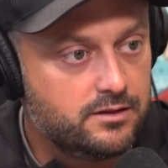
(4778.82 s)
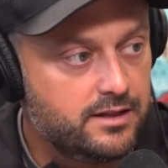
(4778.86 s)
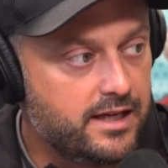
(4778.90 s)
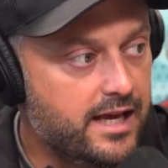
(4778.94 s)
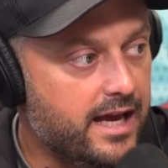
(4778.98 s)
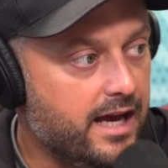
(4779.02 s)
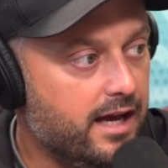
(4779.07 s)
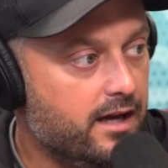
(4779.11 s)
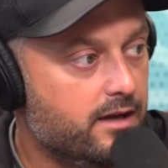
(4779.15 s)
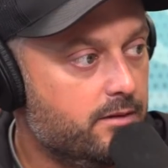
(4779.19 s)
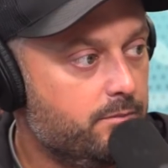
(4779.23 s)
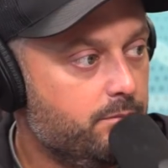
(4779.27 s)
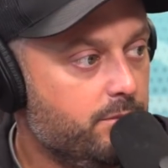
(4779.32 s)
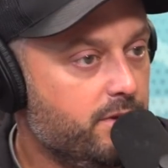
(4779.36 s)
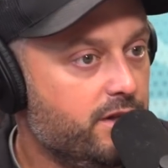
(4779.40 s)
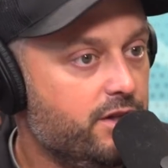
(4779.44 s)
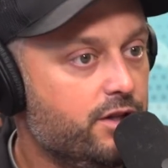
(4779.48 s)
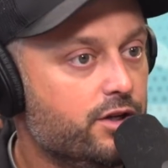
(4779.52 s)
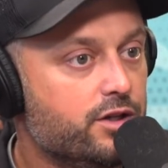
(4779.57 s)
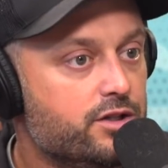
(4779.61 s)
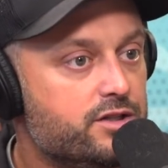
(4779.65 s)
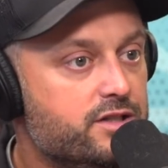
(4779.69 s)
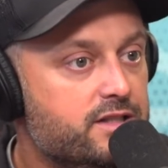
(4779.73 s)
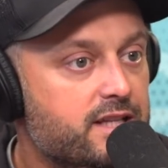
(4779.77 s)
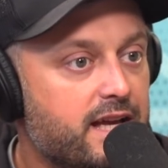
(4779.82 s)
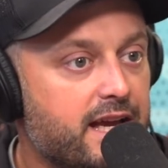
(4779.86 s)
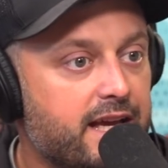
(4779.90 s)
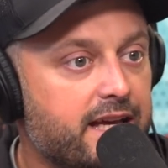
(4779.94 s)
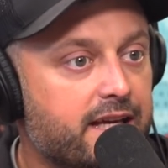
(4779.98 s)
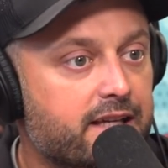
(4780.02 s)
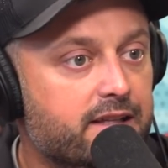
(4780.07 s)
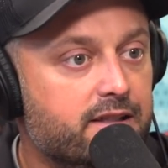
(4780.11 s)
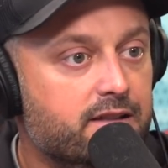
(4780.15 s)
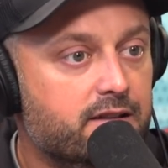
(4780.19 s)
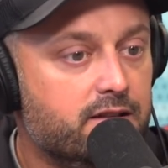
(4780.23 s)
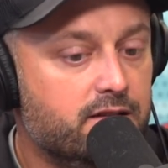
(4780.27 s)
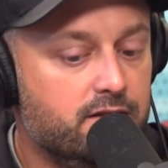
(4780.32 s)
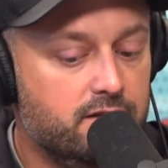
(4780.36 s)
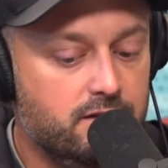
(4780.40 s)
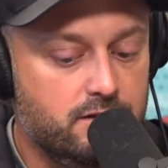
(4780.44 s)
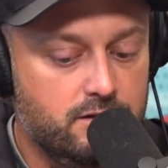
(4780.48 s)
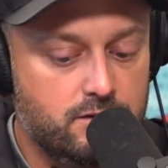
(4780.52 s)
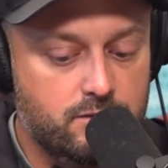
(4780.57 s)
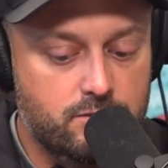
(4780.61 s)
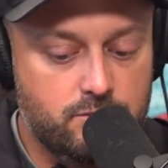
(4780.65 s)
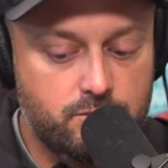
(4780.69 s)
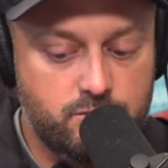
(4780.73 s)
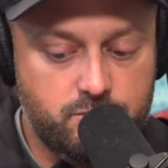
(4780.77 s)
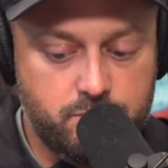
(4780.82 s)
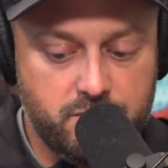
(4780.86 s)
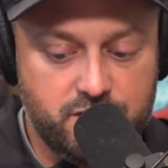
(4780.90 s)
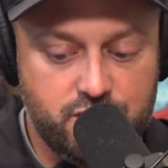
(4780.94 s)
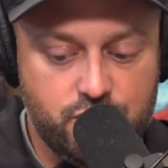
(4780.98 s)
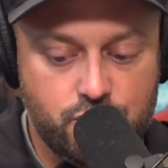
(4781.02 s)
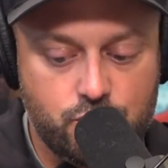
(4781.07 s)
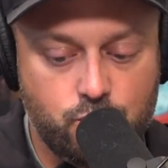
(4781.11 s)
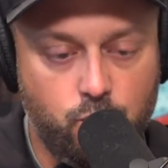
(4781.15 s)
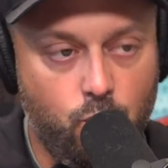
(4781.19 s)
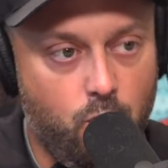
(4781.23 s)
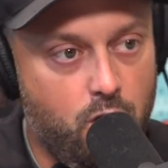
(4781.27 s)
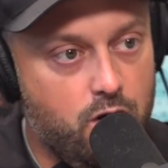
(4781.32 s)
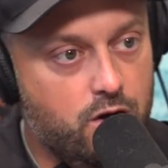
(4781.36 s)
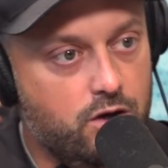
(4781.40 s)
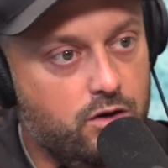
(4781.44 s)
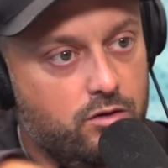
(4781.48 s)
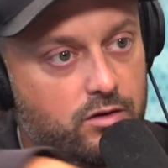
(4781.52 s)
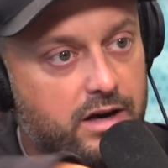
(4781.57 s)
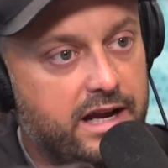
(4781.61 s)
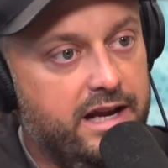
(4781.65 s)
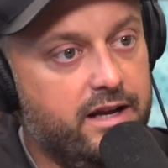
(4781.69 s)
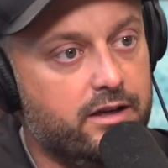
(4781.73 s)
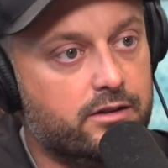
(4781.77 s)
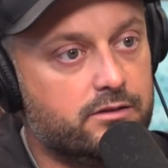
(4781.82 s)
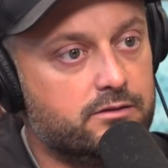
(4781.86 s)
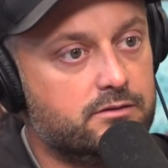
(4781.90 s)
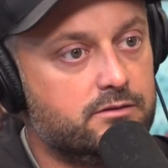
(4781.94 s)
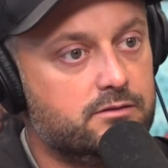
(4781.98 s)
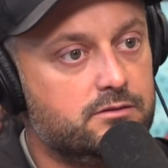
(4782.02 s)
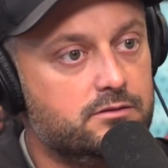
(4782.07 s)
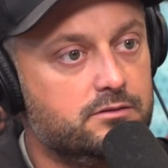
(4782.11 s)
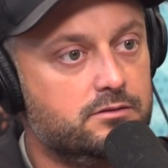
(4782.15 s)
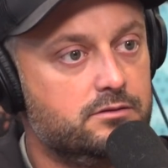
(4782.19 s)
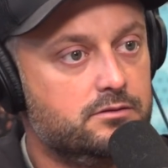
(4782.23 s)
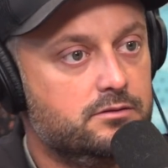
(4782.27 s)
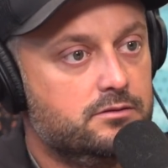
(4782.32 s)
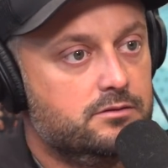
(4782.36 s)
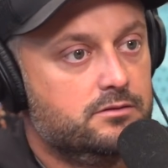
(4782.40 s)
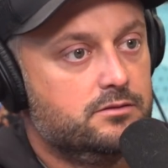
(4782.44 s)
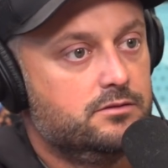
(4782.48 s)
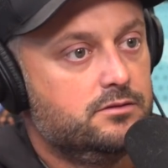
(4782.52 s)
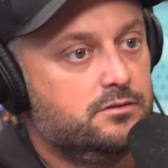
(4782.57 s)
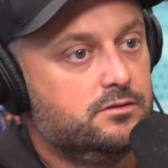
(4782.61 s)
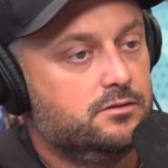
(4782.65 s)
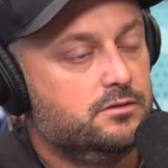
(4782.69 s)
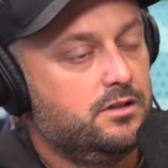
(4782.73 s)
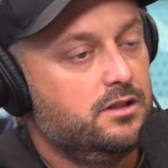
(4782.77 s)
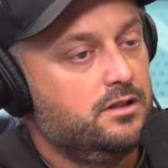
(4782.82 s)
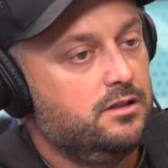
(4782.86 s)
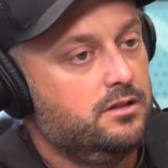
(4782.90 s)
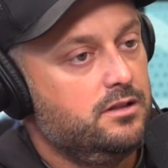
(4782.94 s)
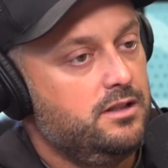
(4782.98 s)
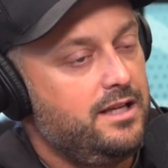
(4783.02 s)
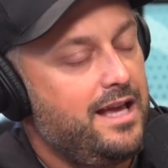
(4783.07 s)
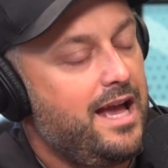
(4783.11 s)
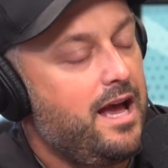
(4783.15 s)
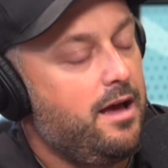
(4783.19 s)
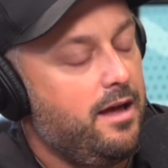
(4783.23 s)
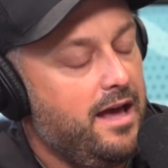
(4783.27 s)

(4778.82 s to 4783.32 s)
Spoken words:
Yeah, but they're saying, but just walk around. Yeah,